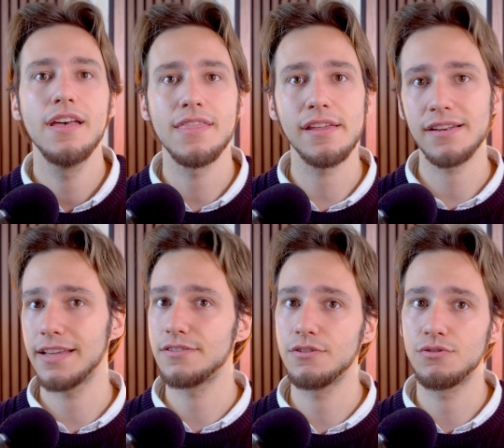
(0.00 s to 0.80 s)
that
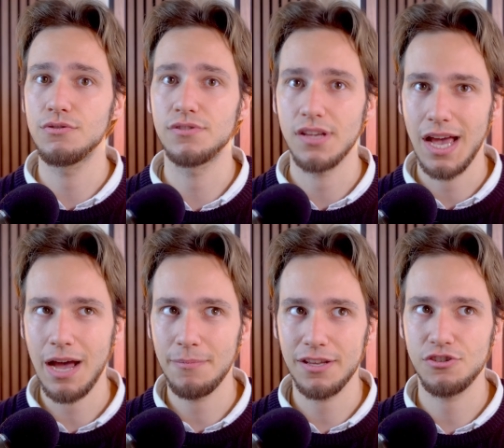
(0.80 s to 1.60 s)
lets you choose
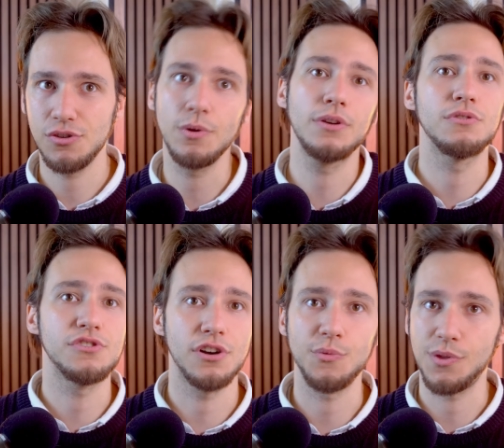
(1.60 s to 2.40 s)
how much you want to
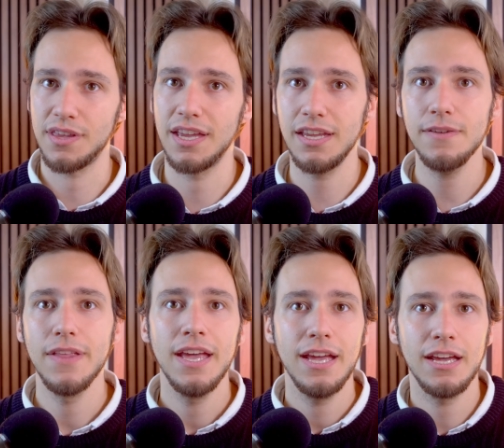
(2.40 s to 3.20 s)
share with KDE
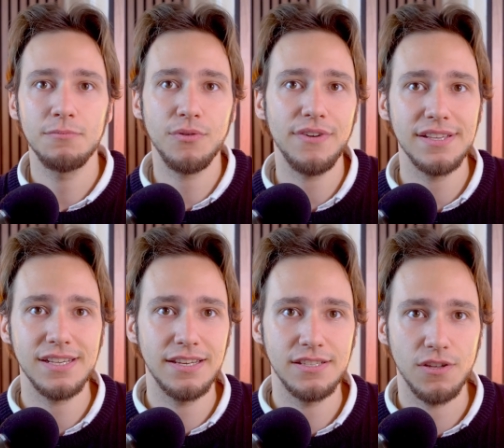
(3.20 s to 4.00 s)
and provides
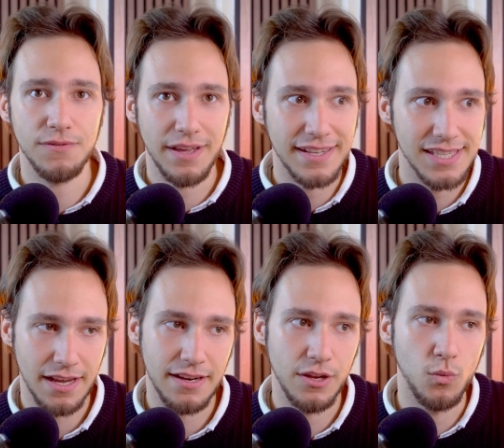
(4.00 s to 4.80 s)
a list of
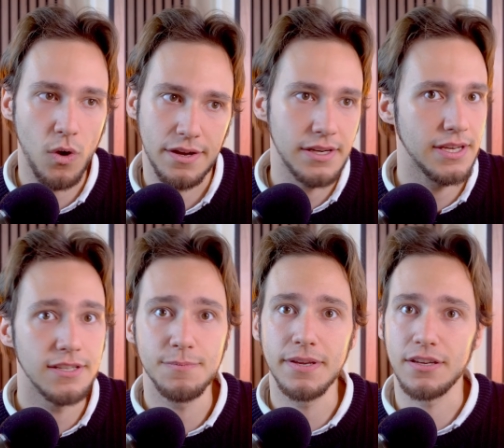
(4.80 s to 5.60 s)
exactly what
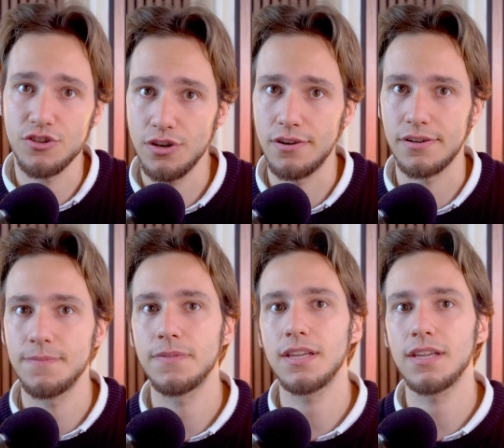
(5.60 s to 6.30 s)
is being shared.